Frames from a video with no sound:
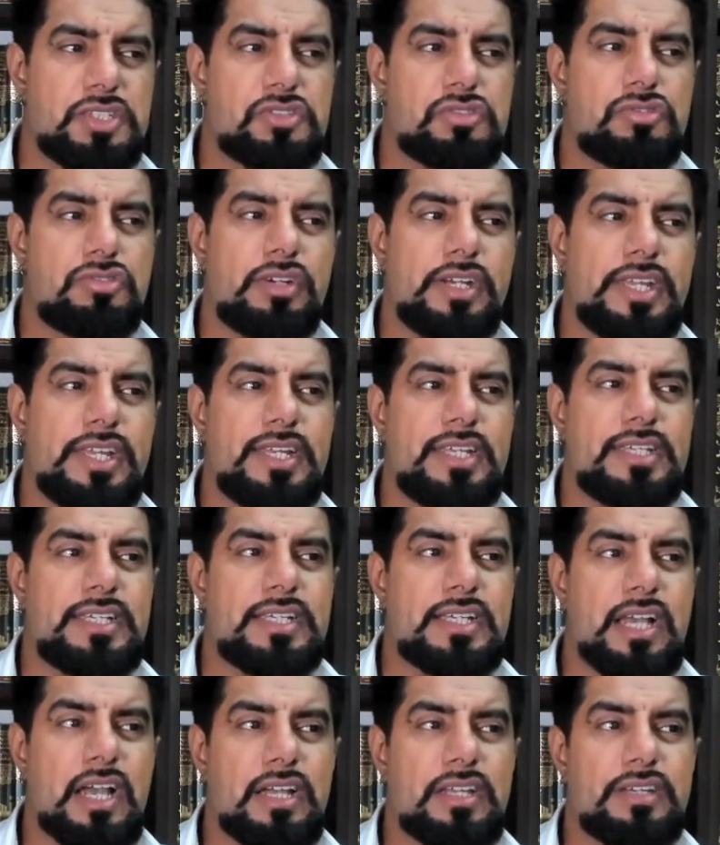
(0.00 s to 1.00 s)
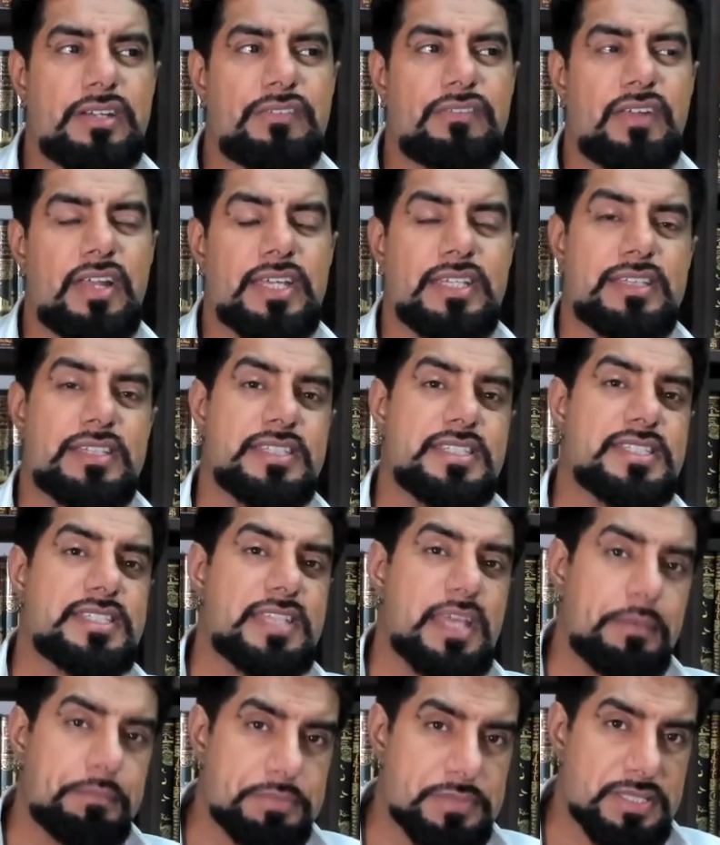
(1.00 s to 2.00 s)
really kind of like the
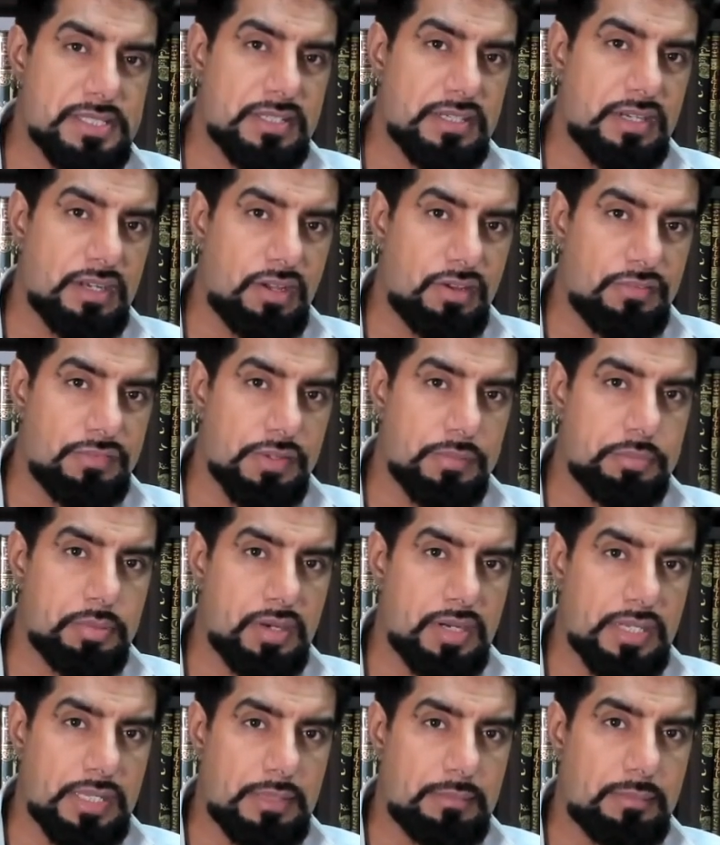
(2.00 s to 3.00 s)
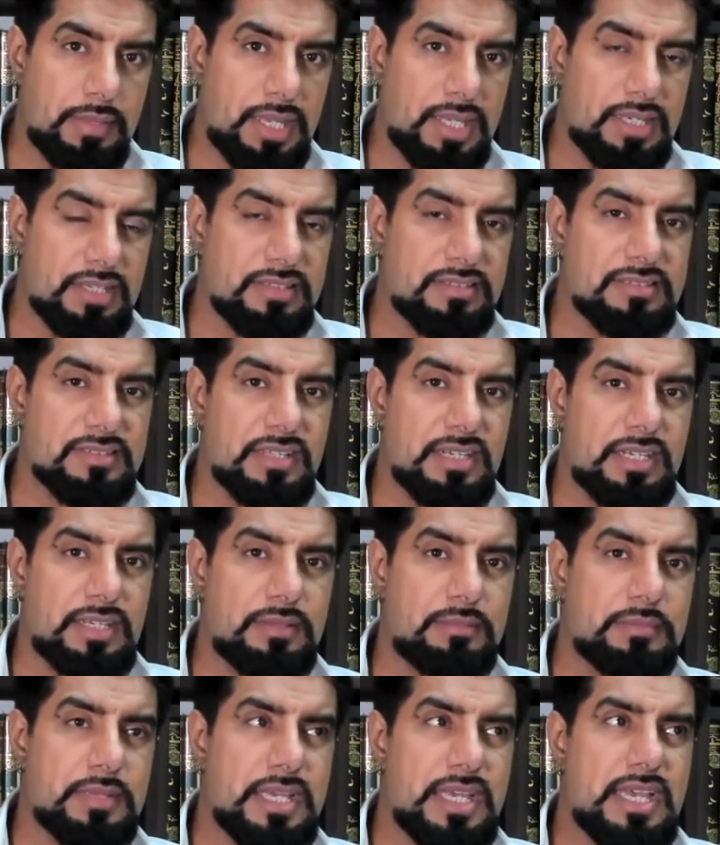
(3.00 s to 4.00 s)
stepson of Ibrahim alayhi
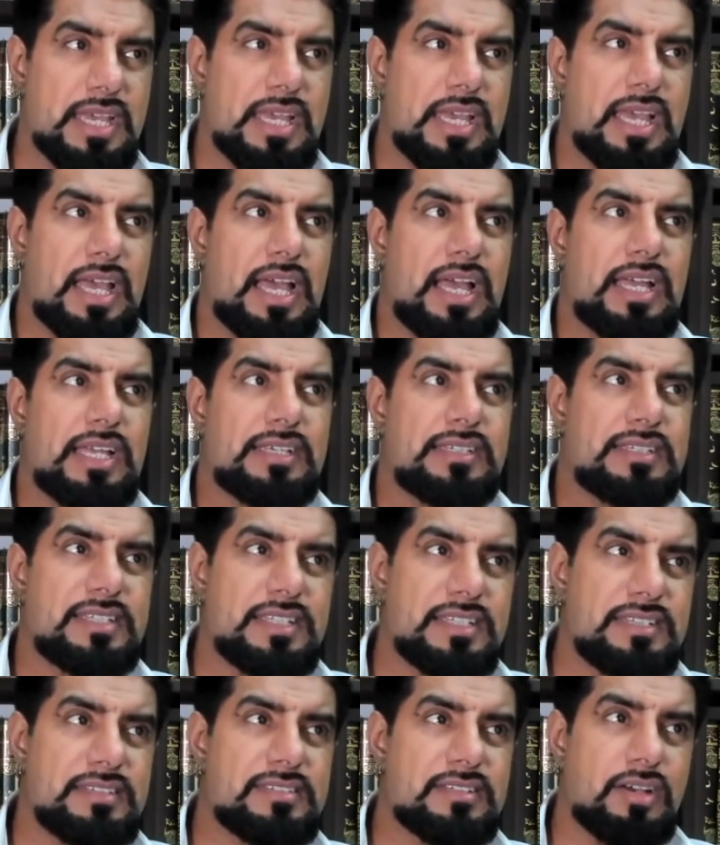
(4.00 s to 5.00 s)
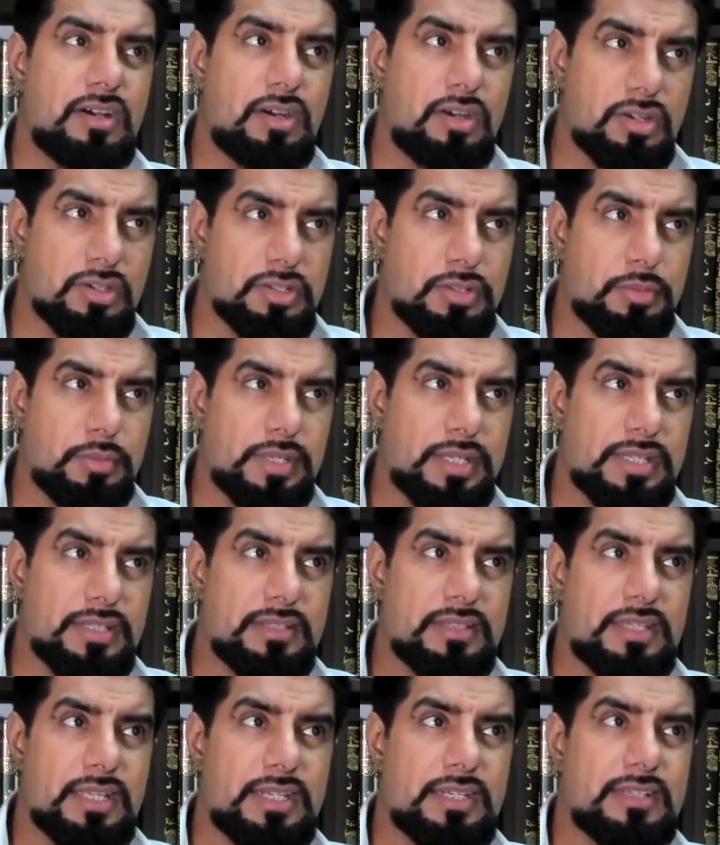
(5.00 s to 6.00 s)
salam. And he's arguing
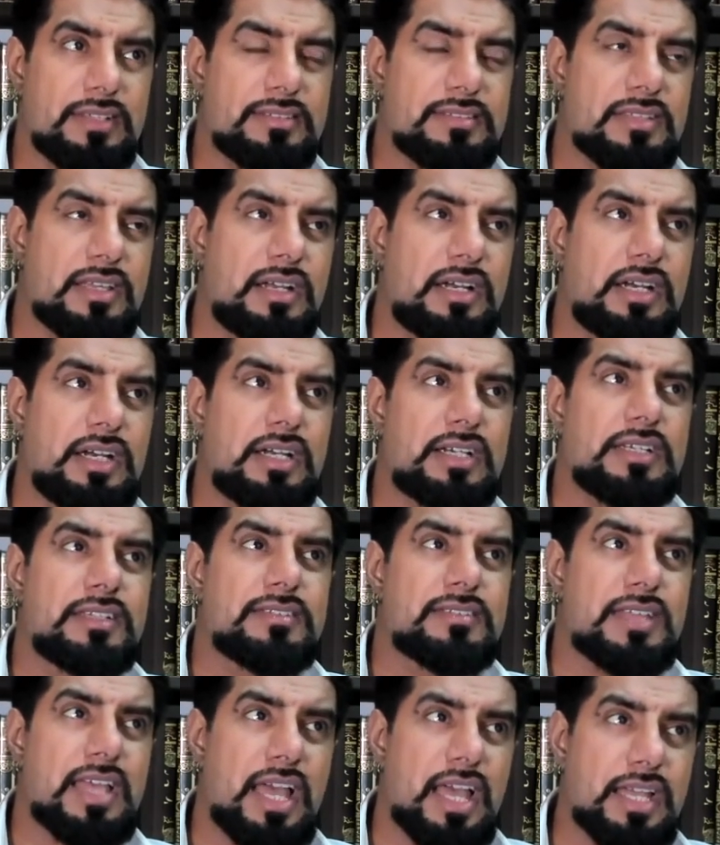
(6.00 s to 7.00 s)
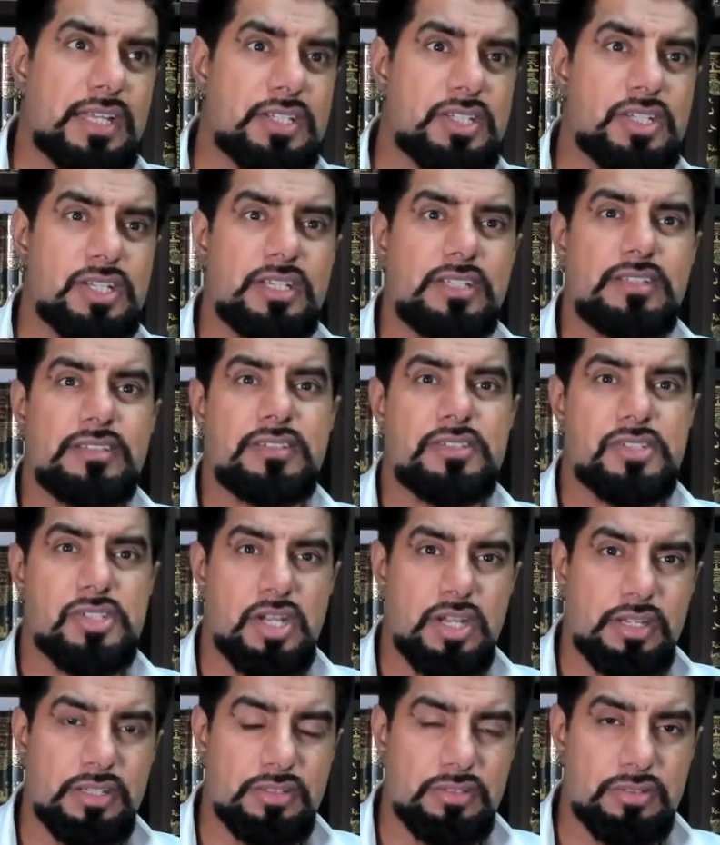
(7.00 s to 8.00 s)
that Ishaq is actually the
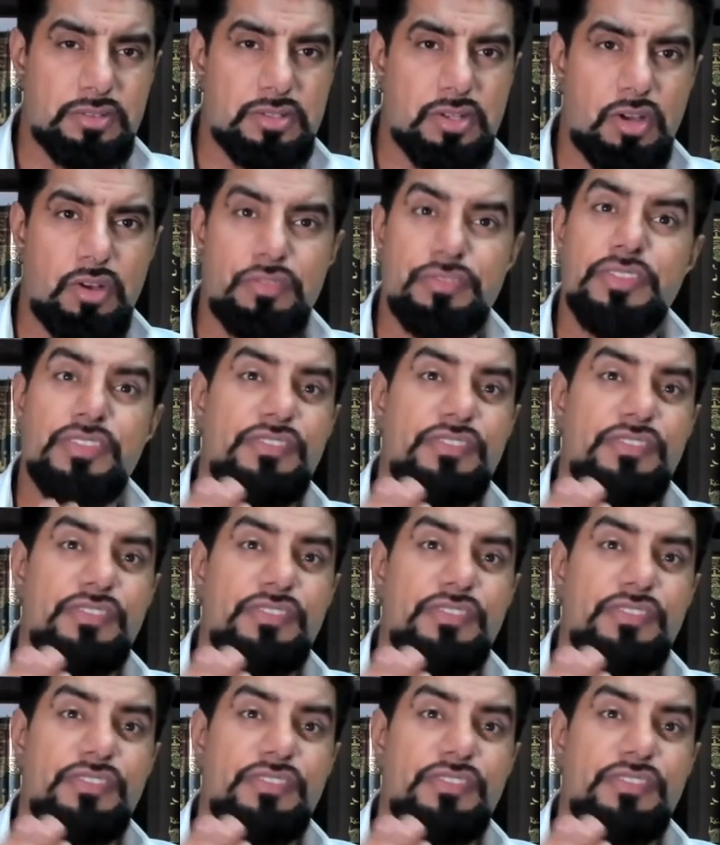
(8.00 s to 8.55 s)
child of the